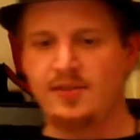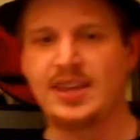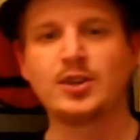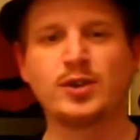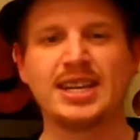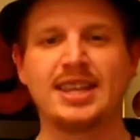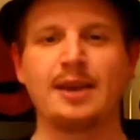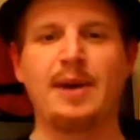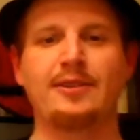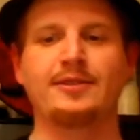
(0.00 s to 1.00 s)
the interesting
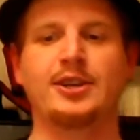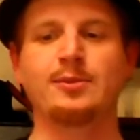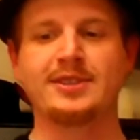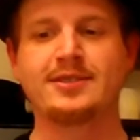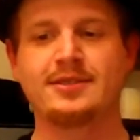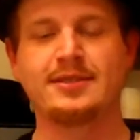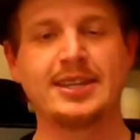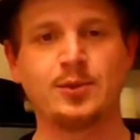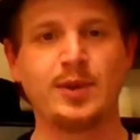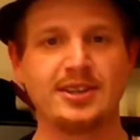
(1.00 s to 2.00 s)
thing about humans
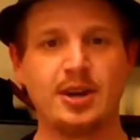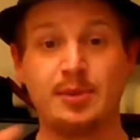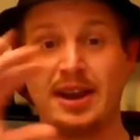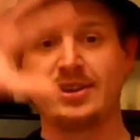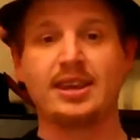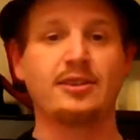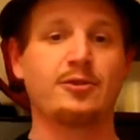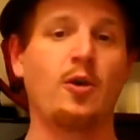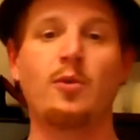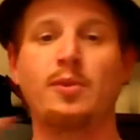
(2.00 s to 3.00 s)
is we interpret everything
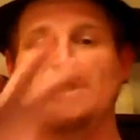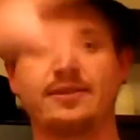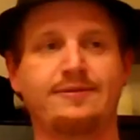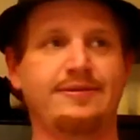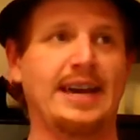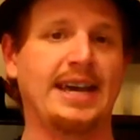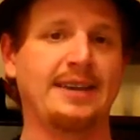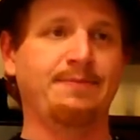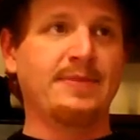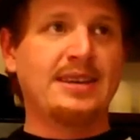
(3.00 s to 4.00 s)
through a whole bunch of uh,
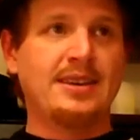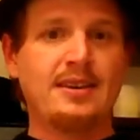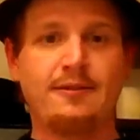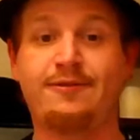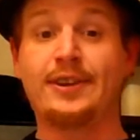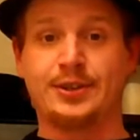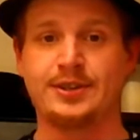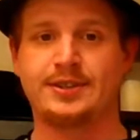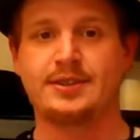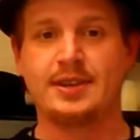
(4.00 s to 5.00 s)

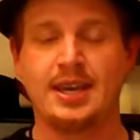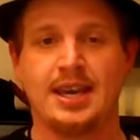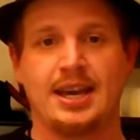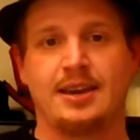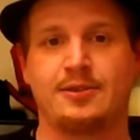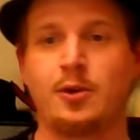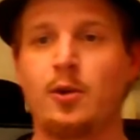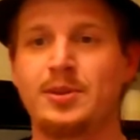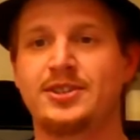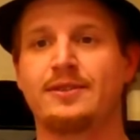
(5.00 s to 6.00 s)
filters, uh, through a
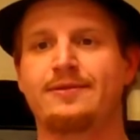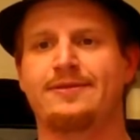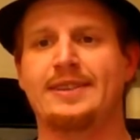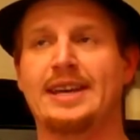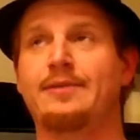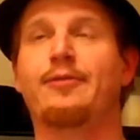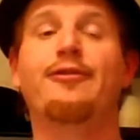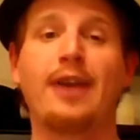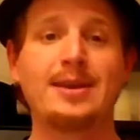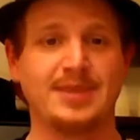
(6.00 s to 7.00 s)
whole bunch of uh,
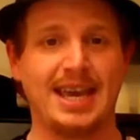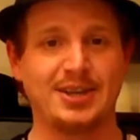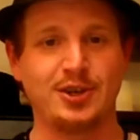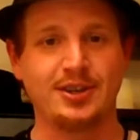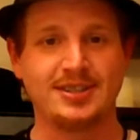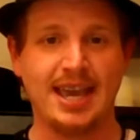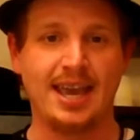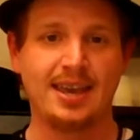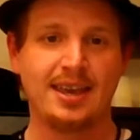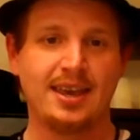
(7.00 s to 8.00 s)
frames, I guess you could say.
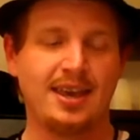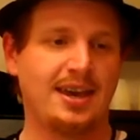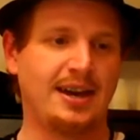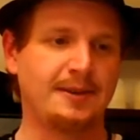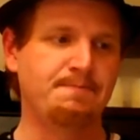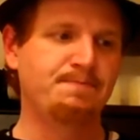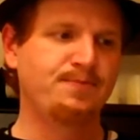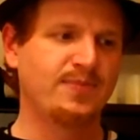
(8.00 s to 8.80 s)
Um,